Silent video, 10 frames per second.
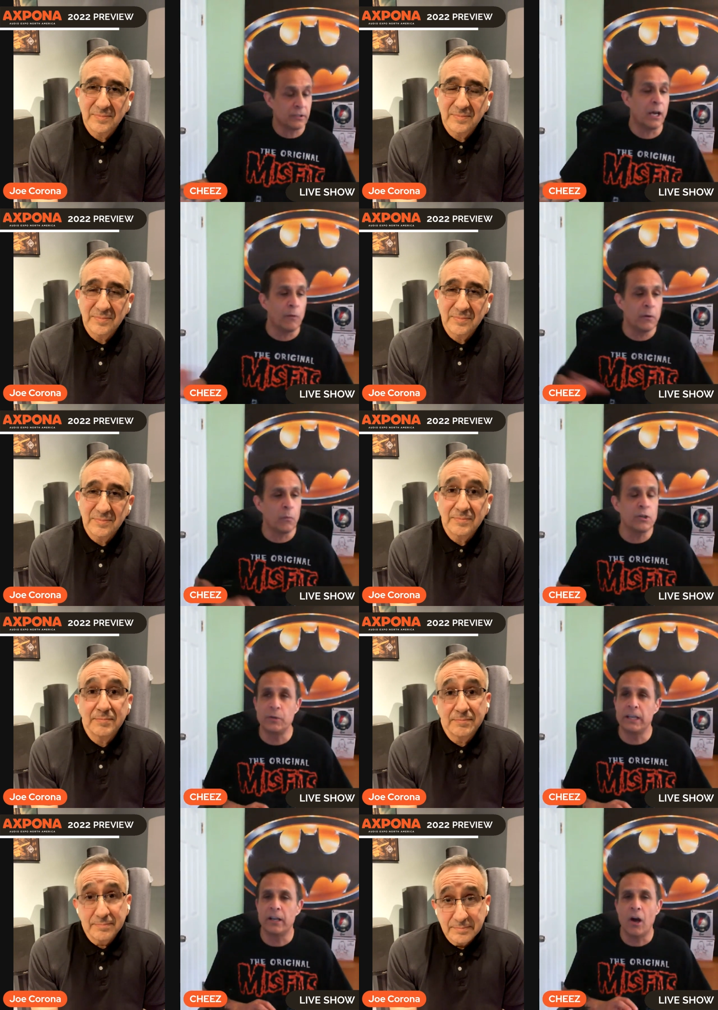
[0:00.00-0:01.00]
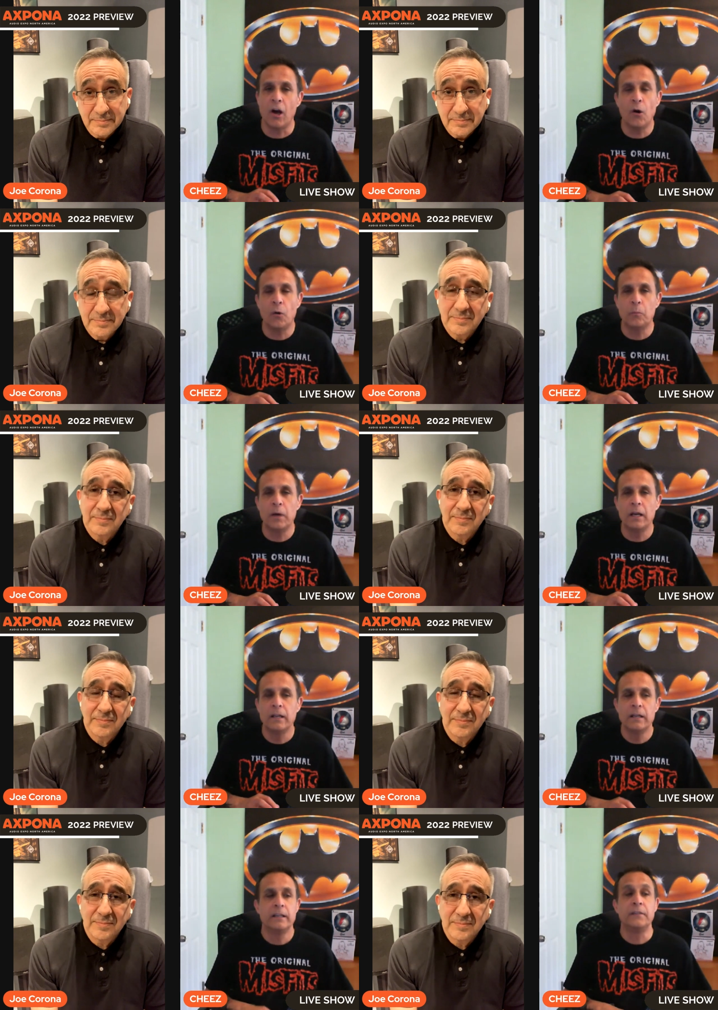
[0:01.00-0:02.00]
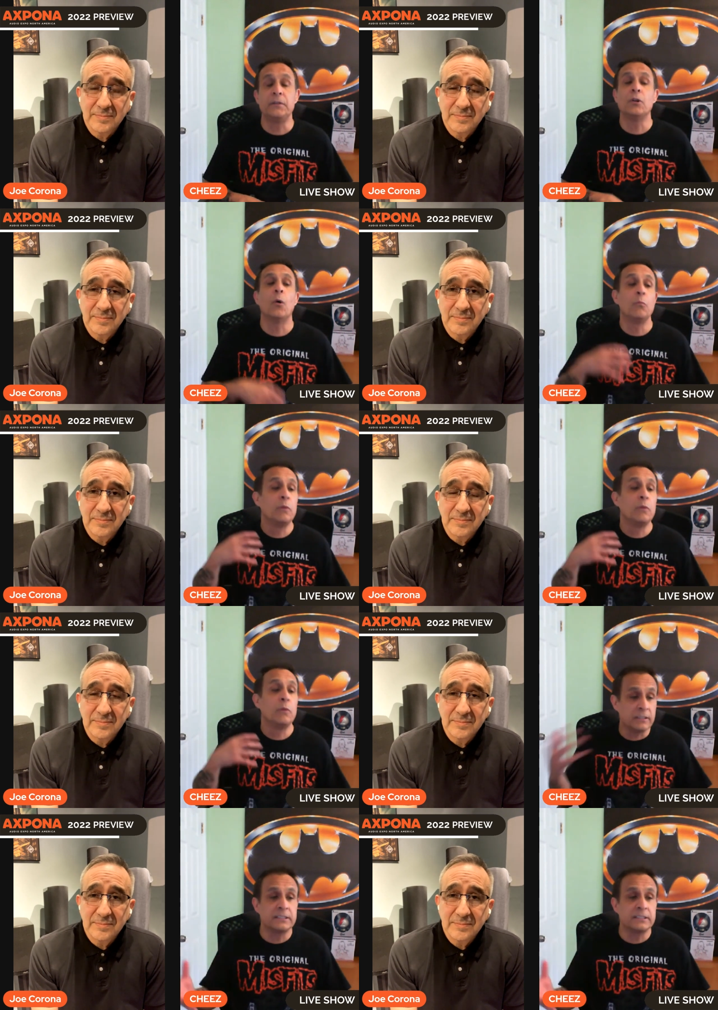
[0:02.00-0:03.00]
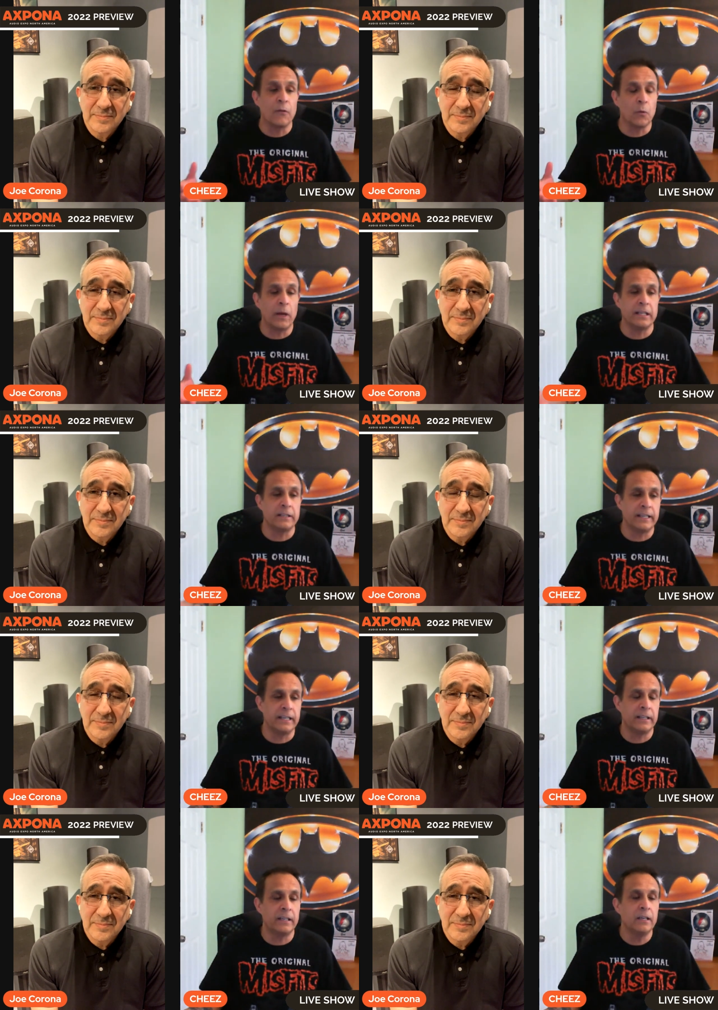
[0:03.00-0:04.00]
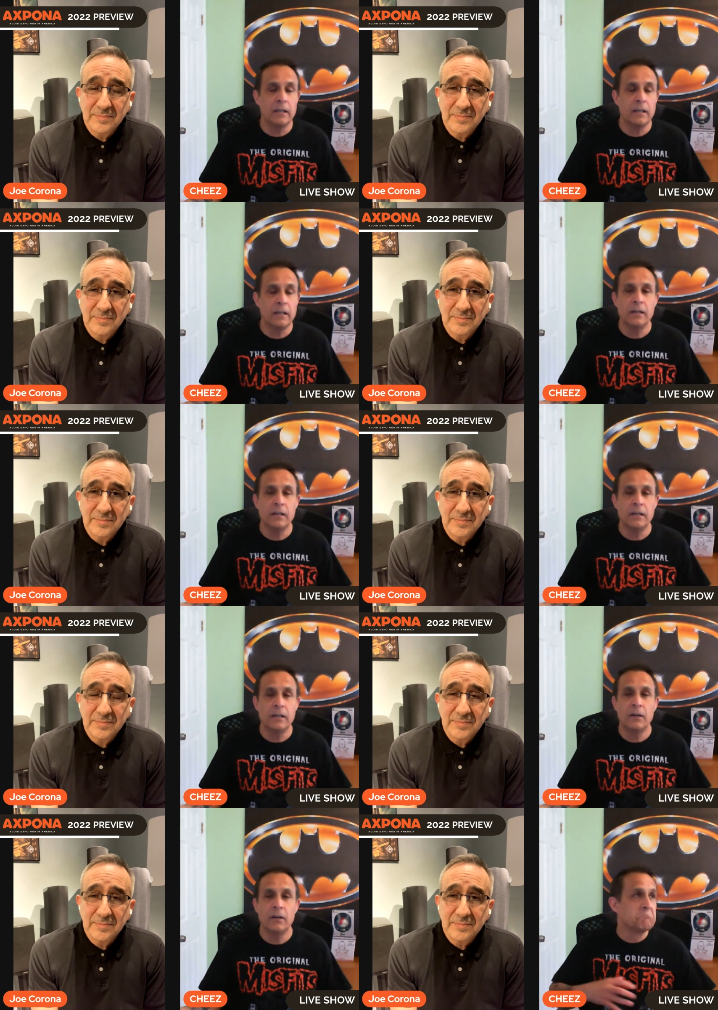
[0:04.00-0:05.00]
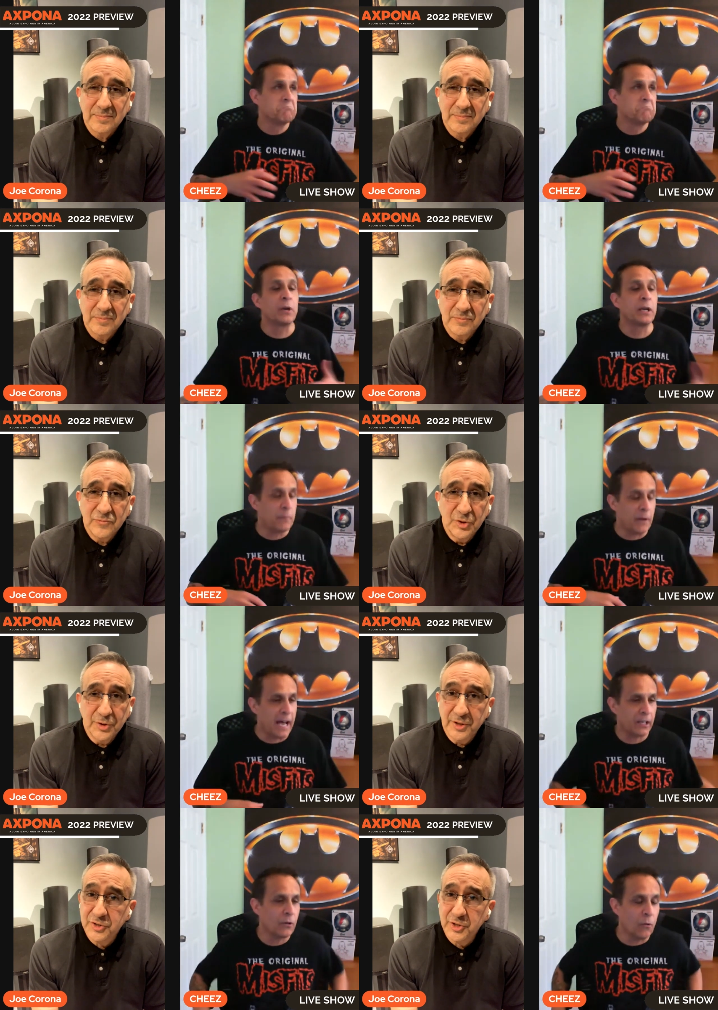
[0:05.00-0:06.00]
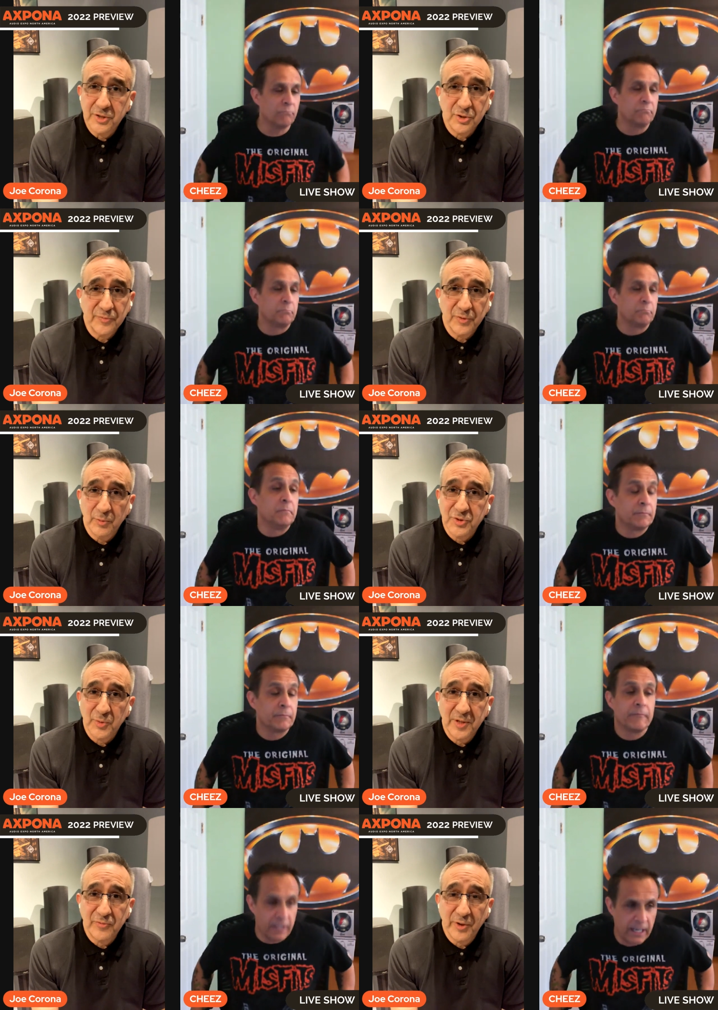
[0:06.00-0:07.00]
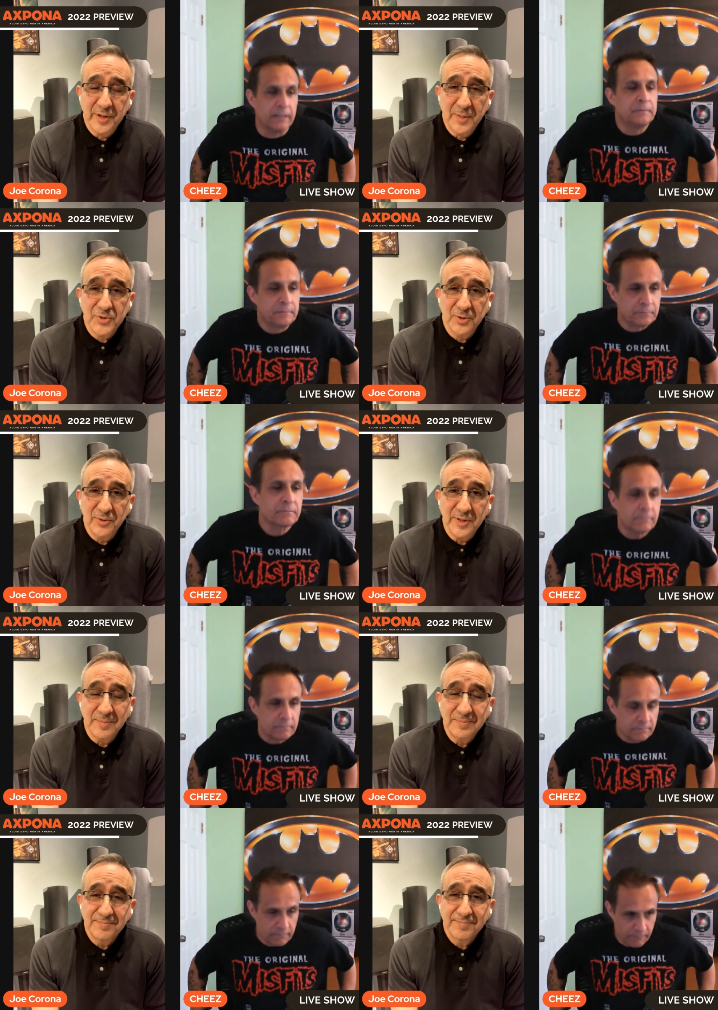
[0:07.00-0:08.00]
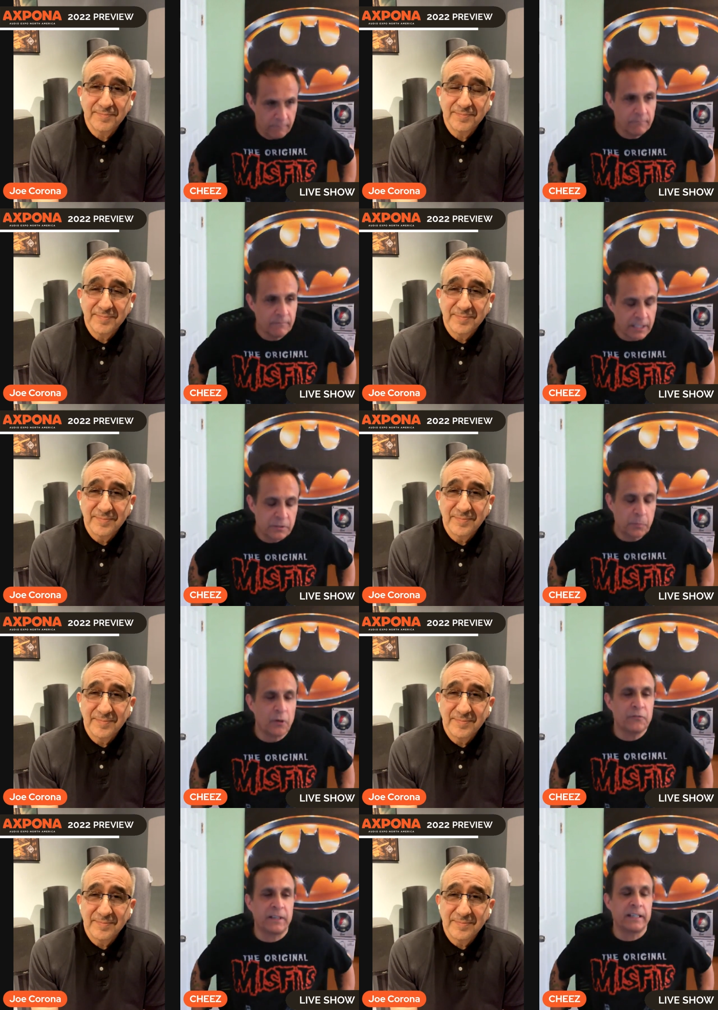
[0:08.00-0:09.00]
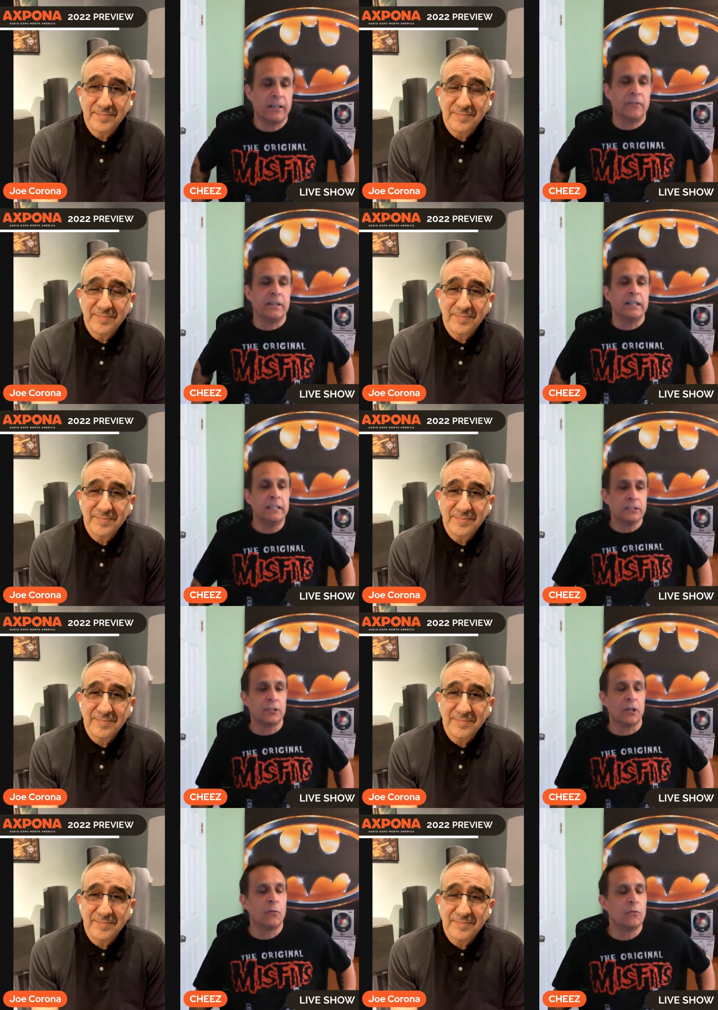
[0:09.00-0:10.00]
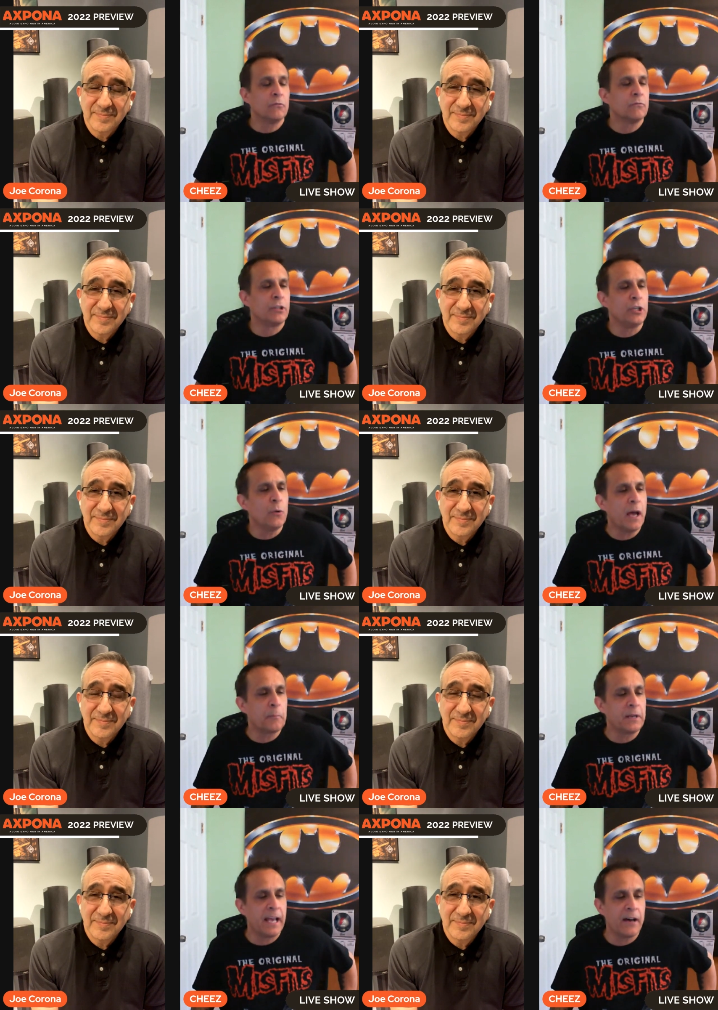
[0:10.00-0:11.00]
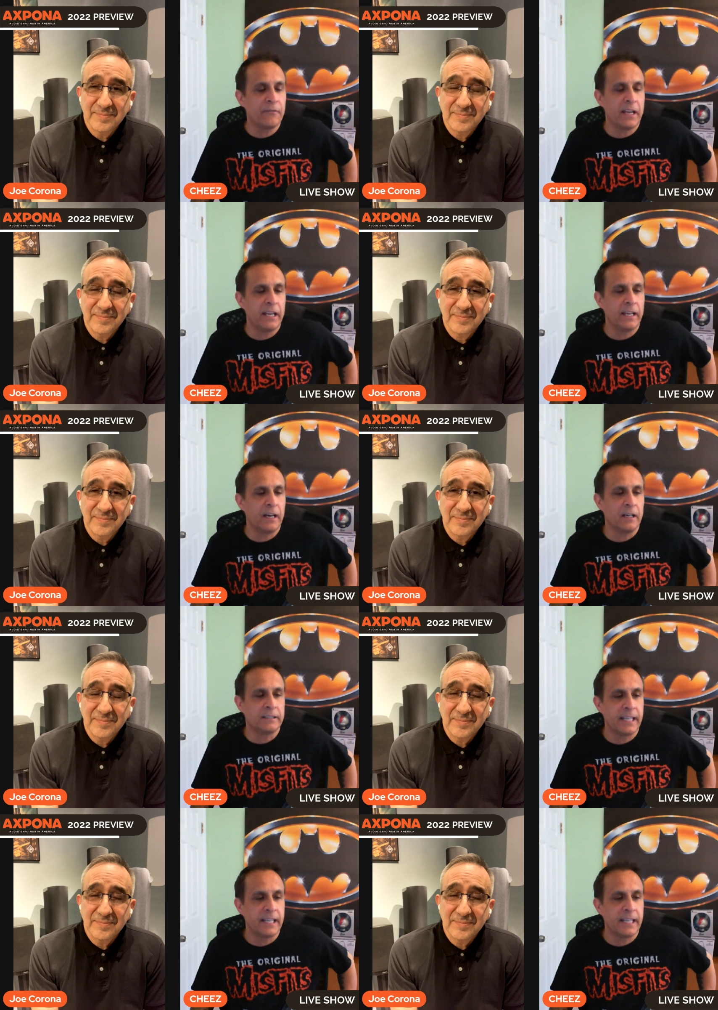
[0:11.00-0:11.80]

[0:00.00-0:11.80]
Speaker 1: so that way once you get it home, if you don't, it doesn't sound the way it did, you can bring it back. You can
Speaker 2: exchange it for what's right for yeah. you.
Speaker 1: Absolutely. That's perfect. I love it. So, do you happen to have a uh,